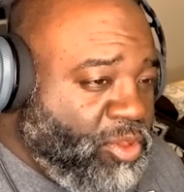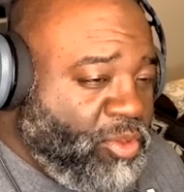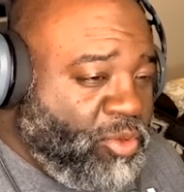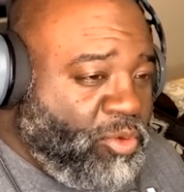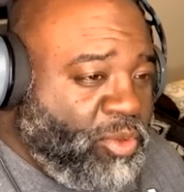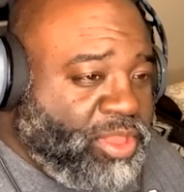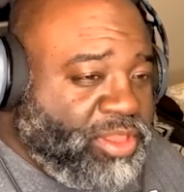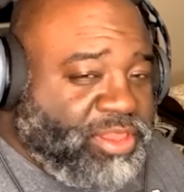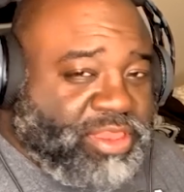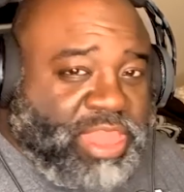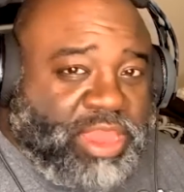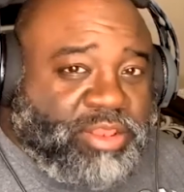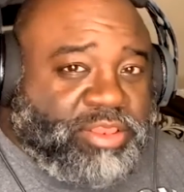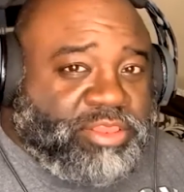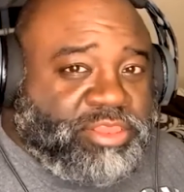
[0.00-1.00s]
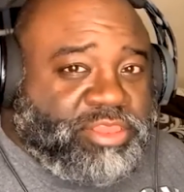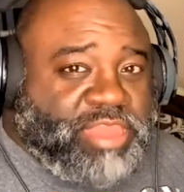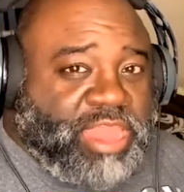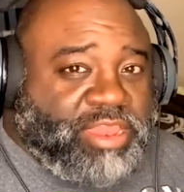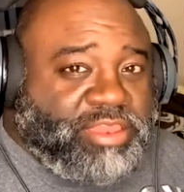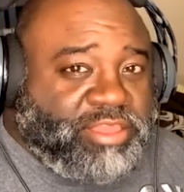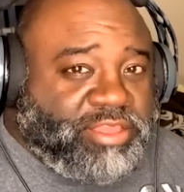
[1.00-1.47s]
What? That
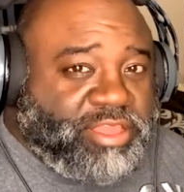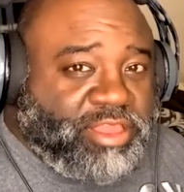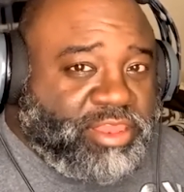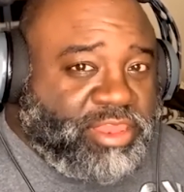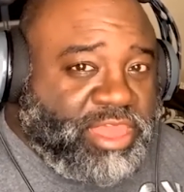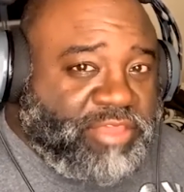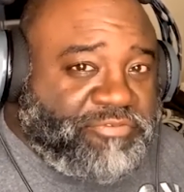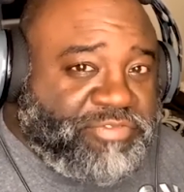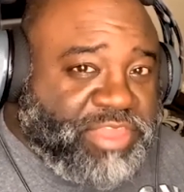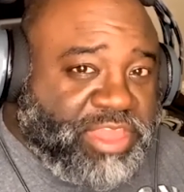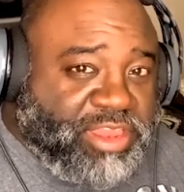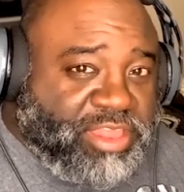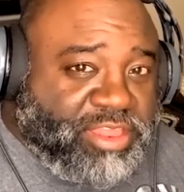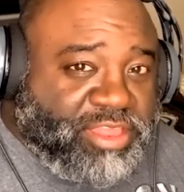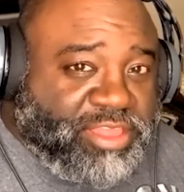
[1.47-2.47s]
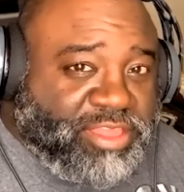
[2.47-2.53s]
took a left, didn't it?